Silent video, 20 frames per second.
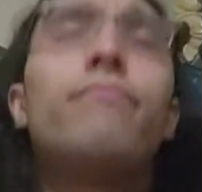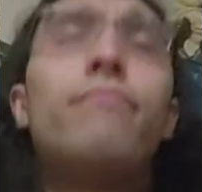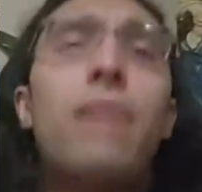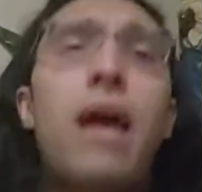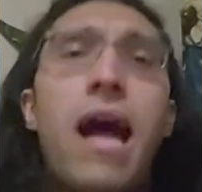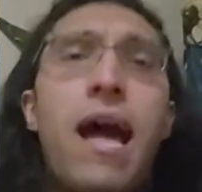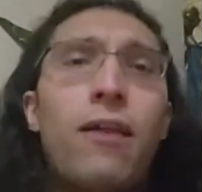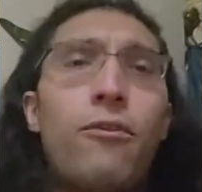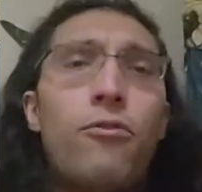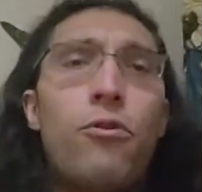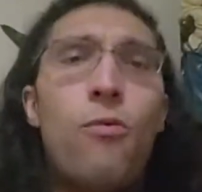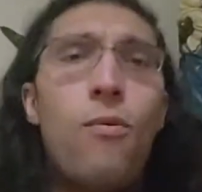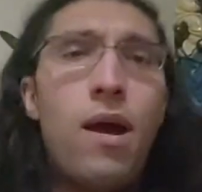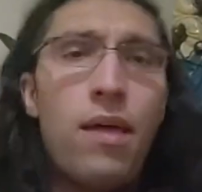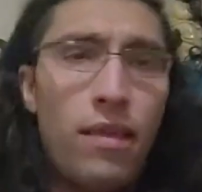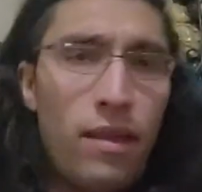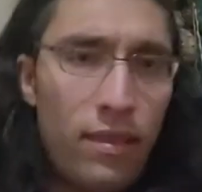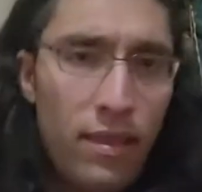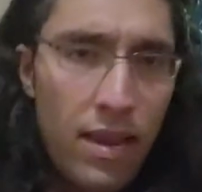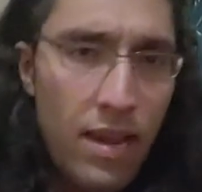I don't know why
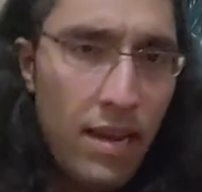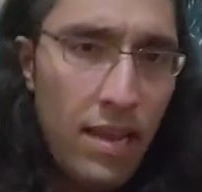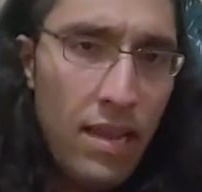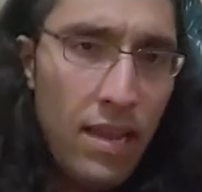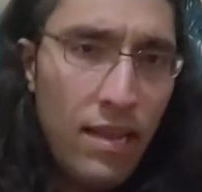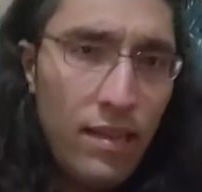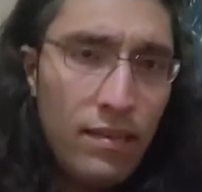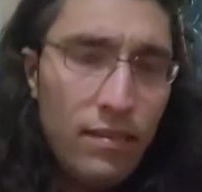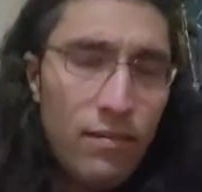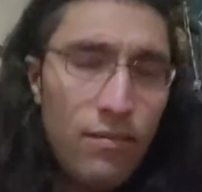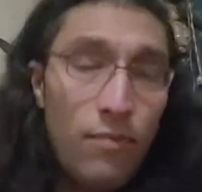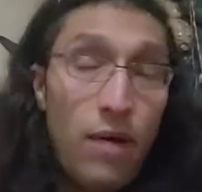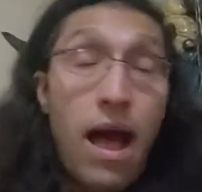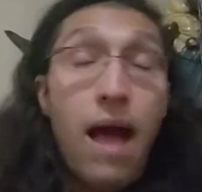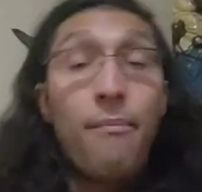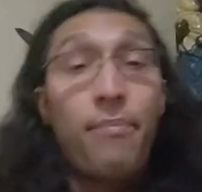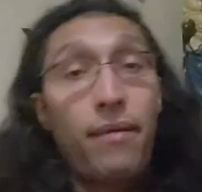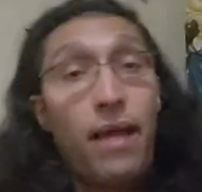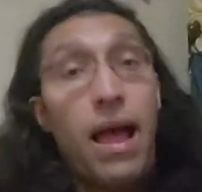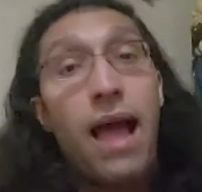that lady, well,
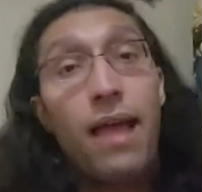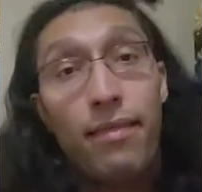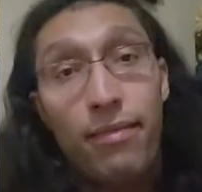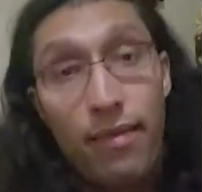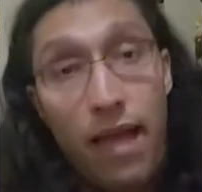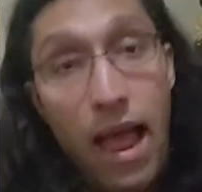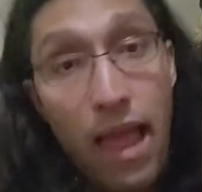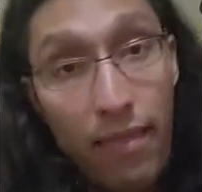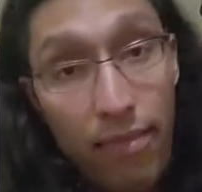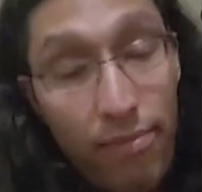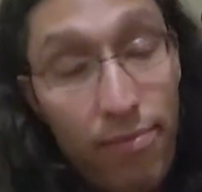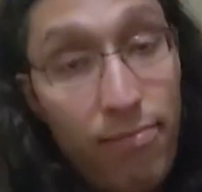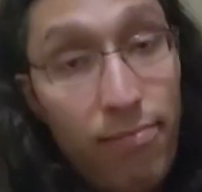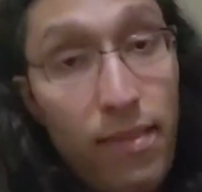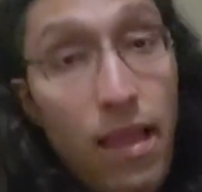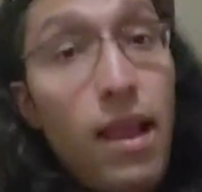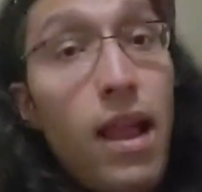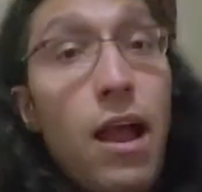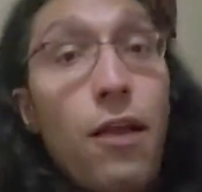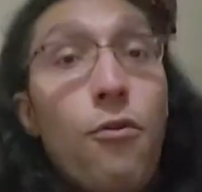I
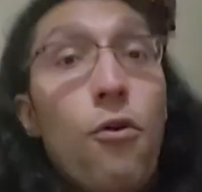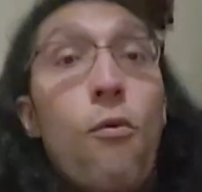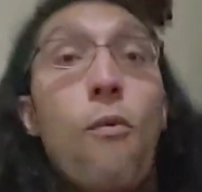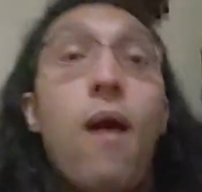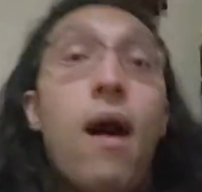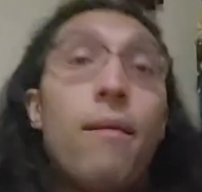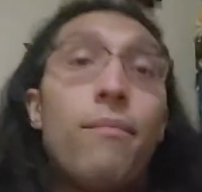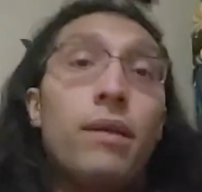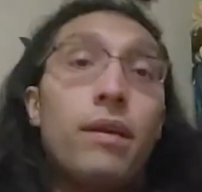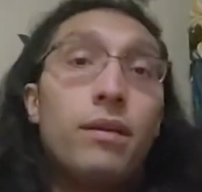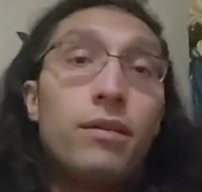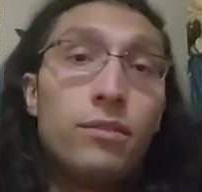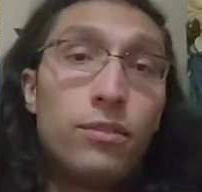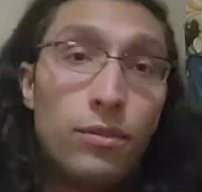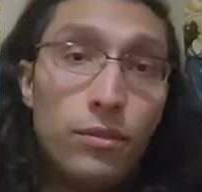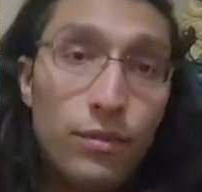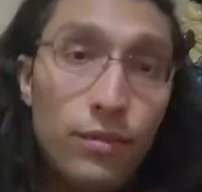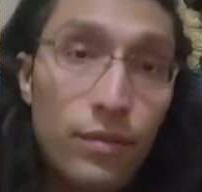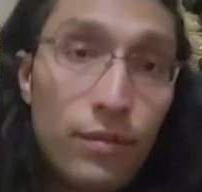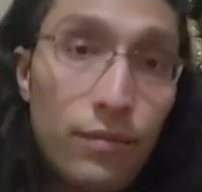think I know why, because
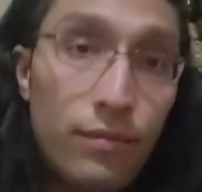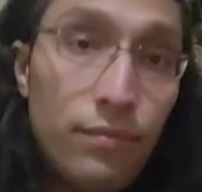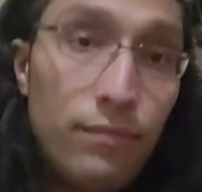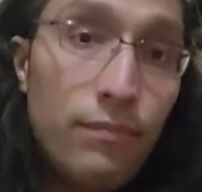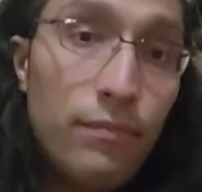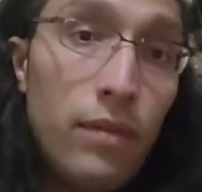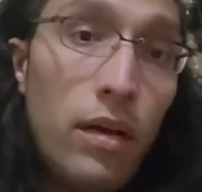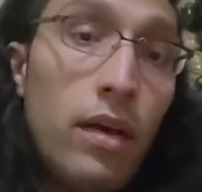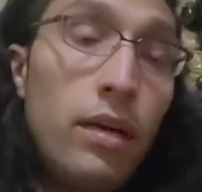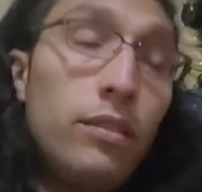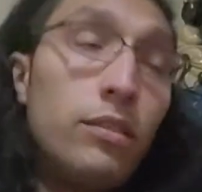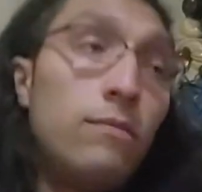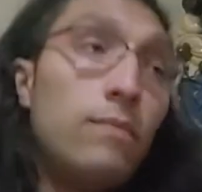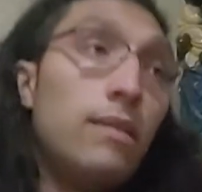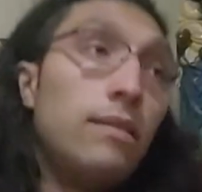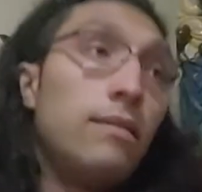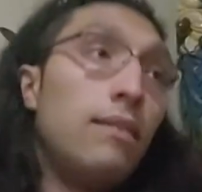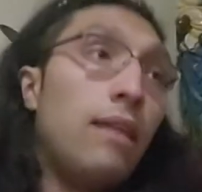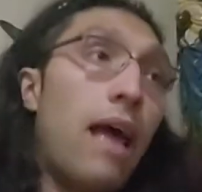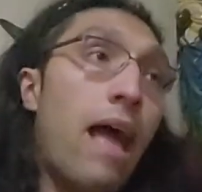her
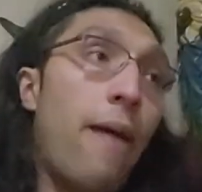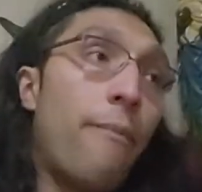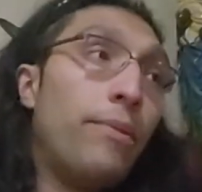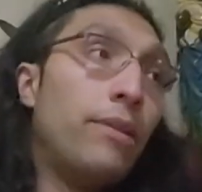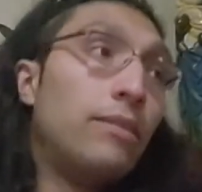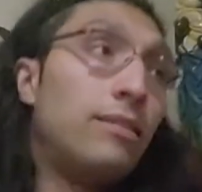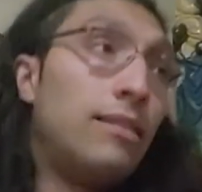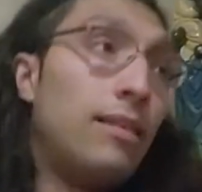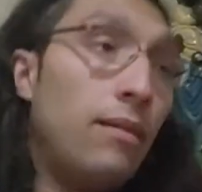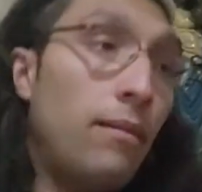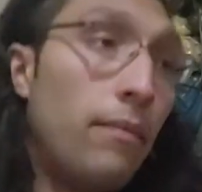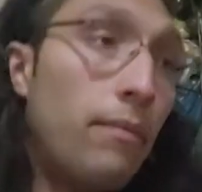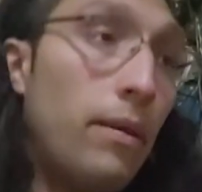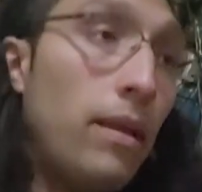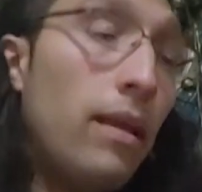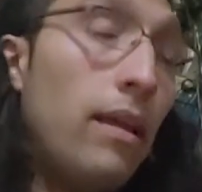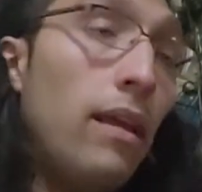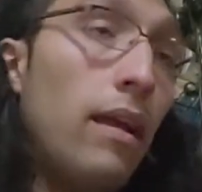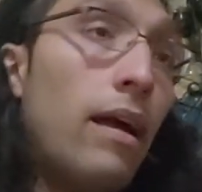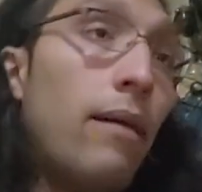husband happens to
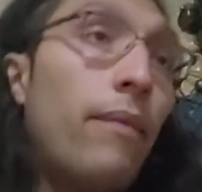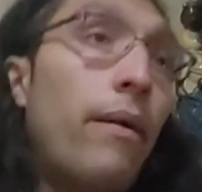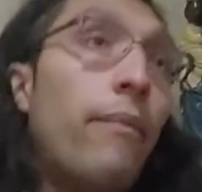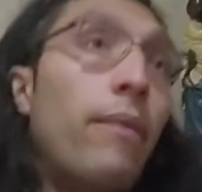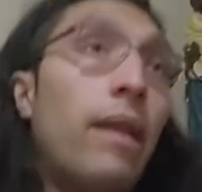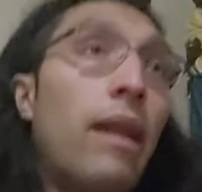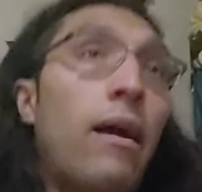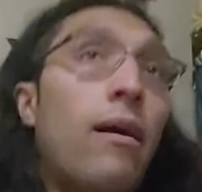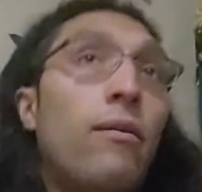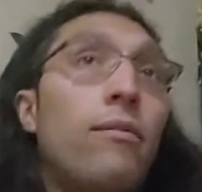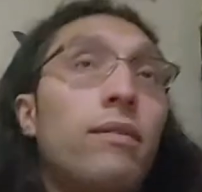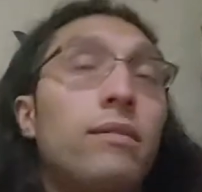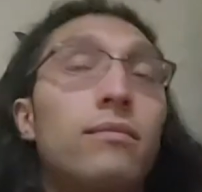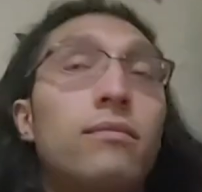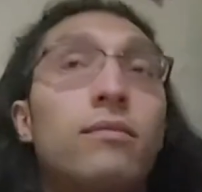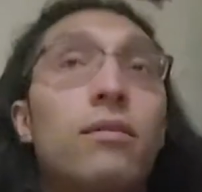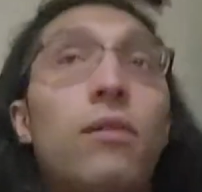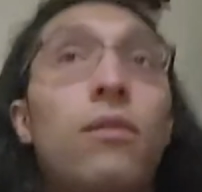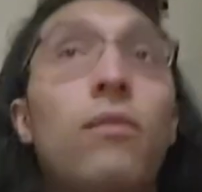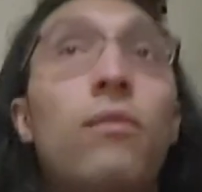be a Babalawo, and
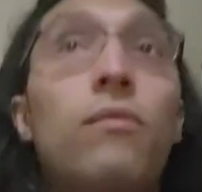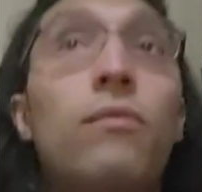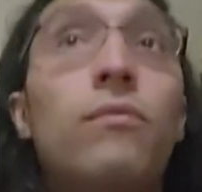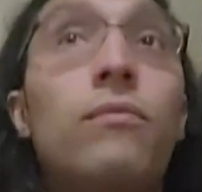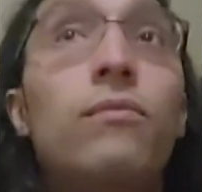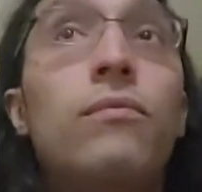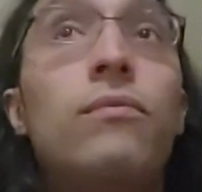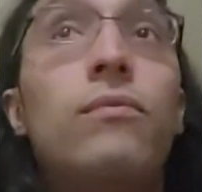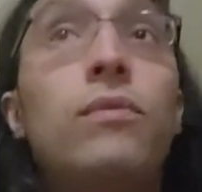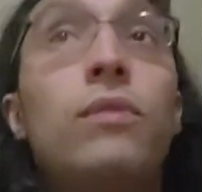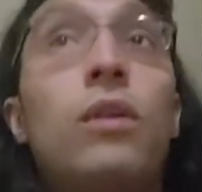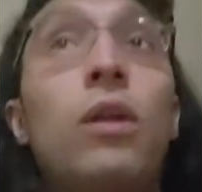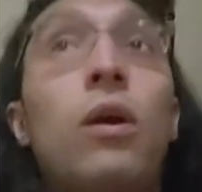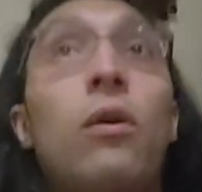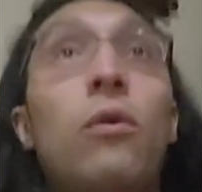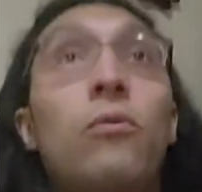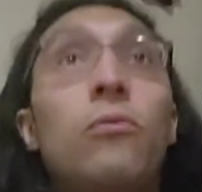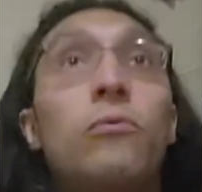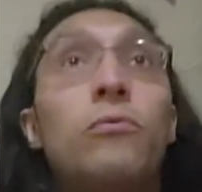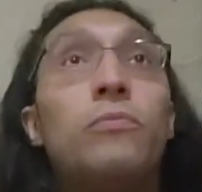
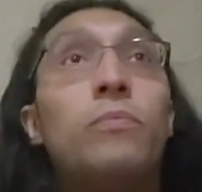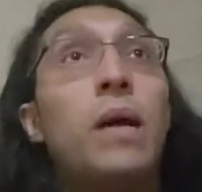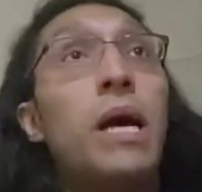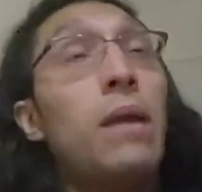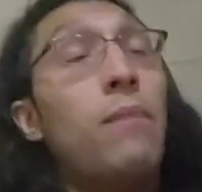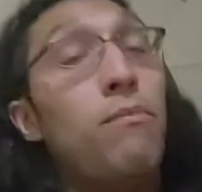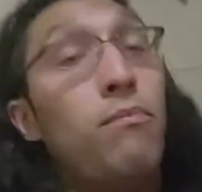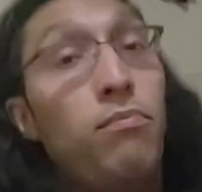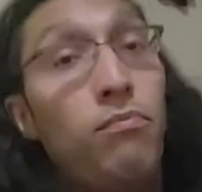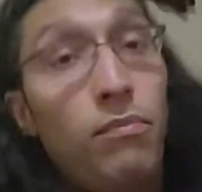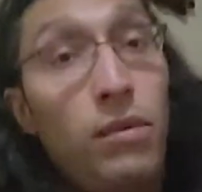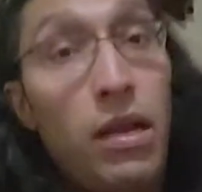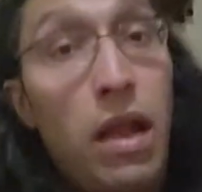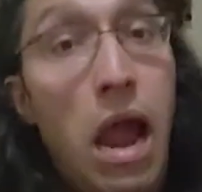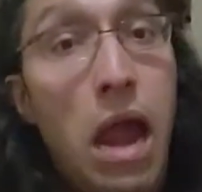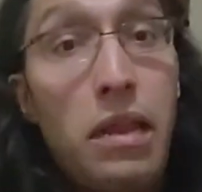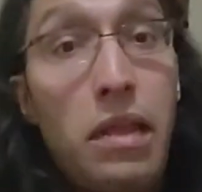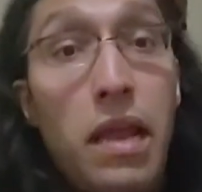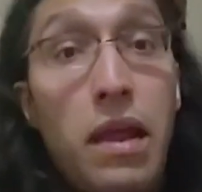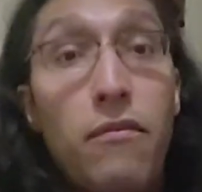so, by
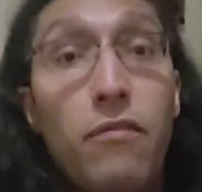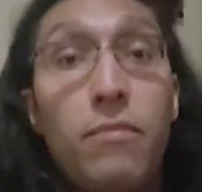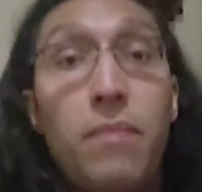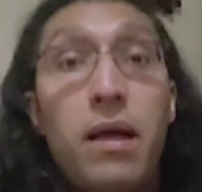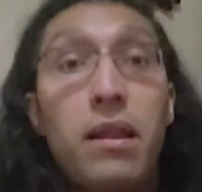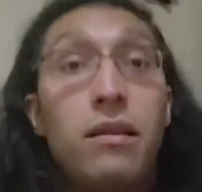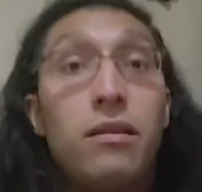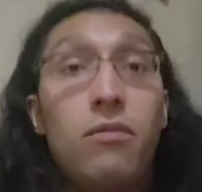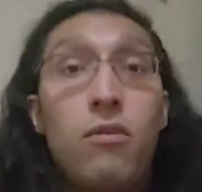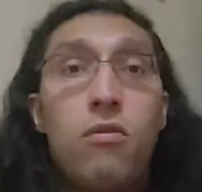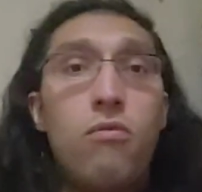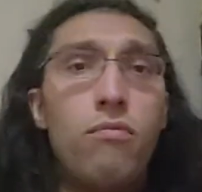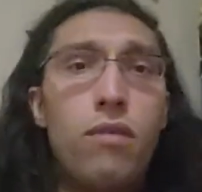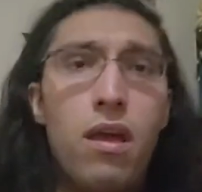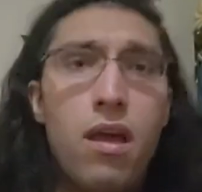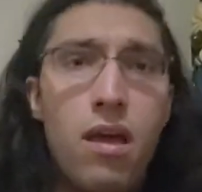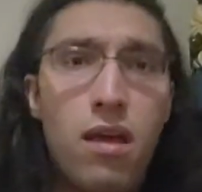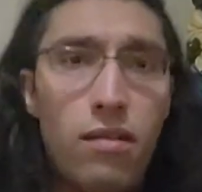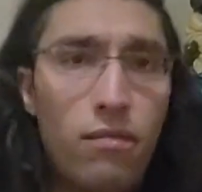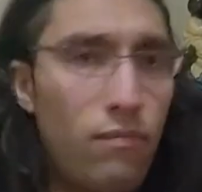guiding everybody, oh
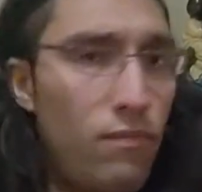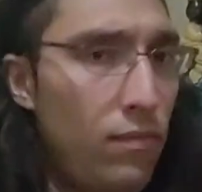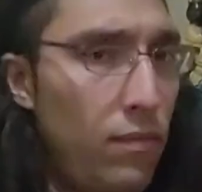yeah,